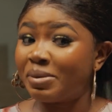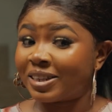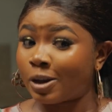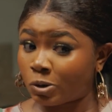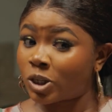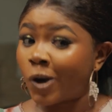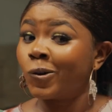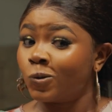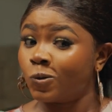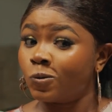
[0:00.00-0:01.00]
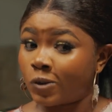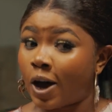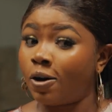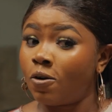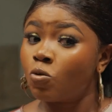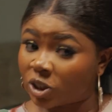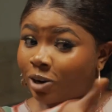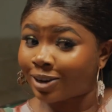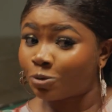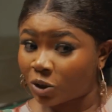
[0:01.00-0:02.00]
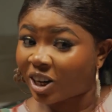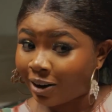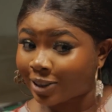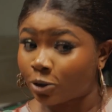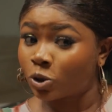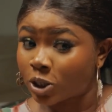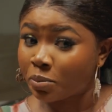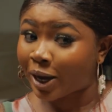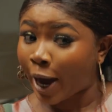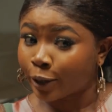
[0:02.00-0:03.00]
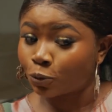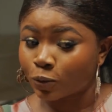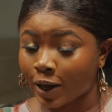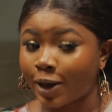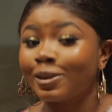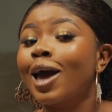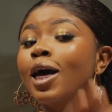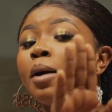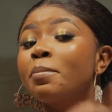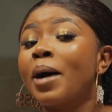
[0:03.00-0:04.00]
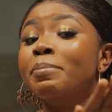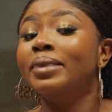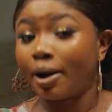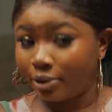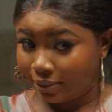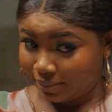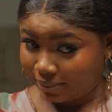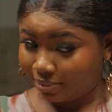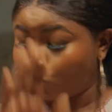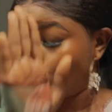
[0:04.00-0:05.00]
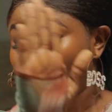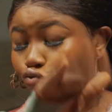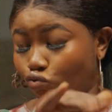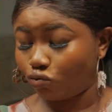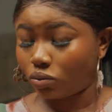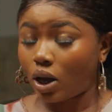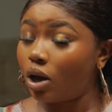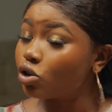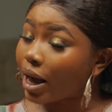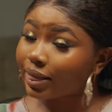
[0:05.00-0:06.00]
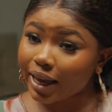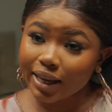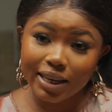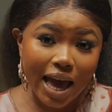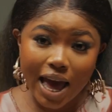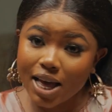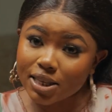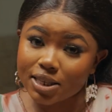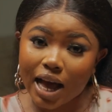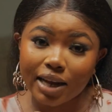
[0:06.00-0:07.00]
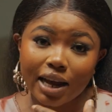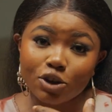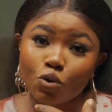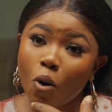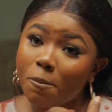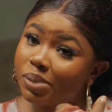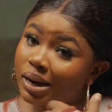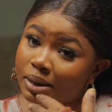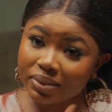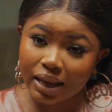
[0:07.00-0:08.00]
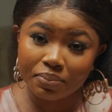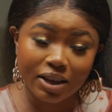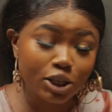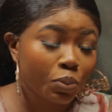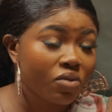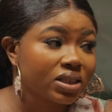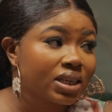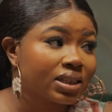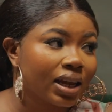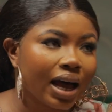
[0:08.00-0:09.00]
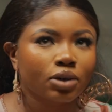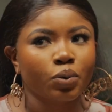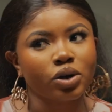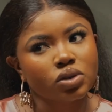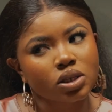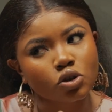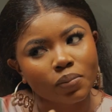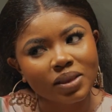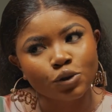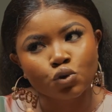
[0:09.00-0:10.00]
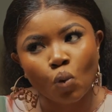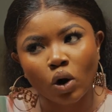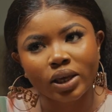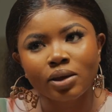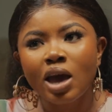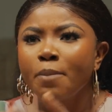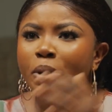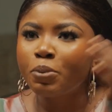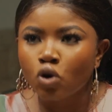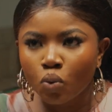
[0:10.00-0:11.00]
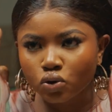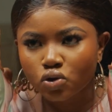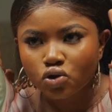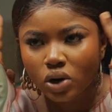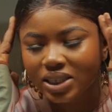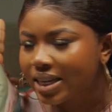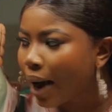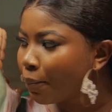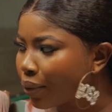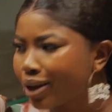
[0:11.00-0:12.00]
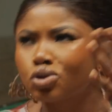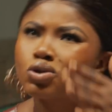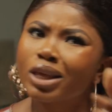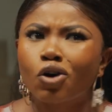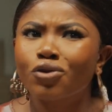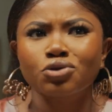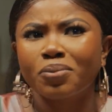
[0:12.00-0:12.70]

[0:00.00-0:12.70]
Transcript: Bless now, which I go do now. Which character you just say make I do now? Like pipe down. So I think yes, and you won't blame them. There's poverty in the land. When you see something is working, people don't want to stress their brain to think of